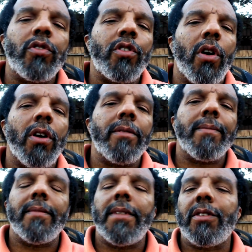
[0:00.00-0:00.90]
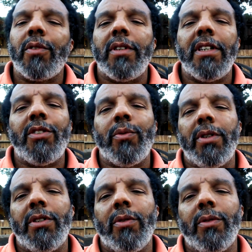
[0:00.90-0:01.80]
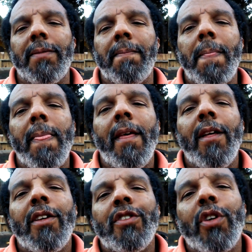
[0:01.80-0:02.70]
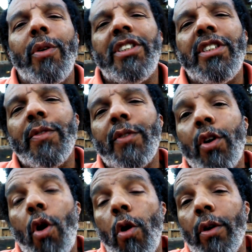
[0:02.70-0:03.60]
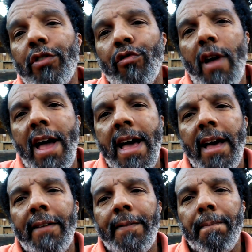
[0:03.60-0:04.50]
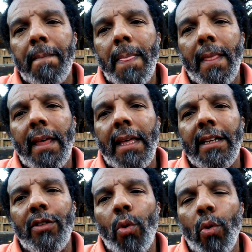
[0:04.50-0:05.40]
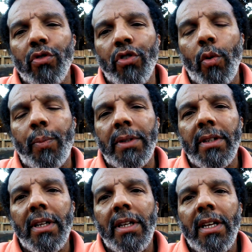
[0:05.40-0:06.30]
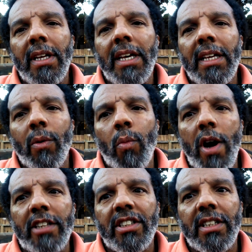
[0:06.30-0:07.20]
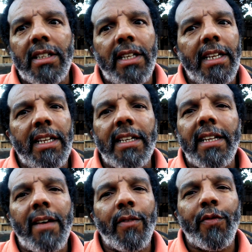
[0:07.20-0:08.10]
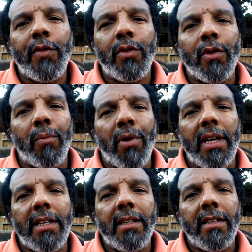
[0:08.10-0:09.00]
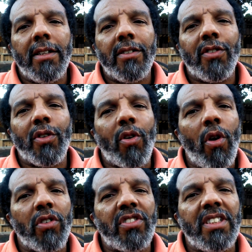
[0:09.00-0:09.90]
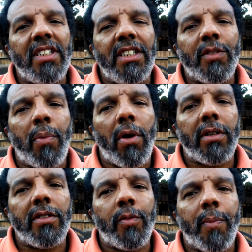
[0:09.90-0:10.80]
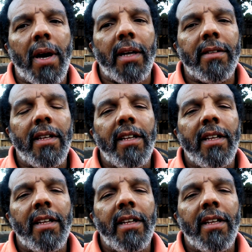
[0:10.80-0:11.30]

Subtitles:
to start. It's going to get you where you're going. So he shifts the car and drive, and the door's open, and I'm watching it, and he doesn't have his foot on the brake. So the car's sitting in this parking spot.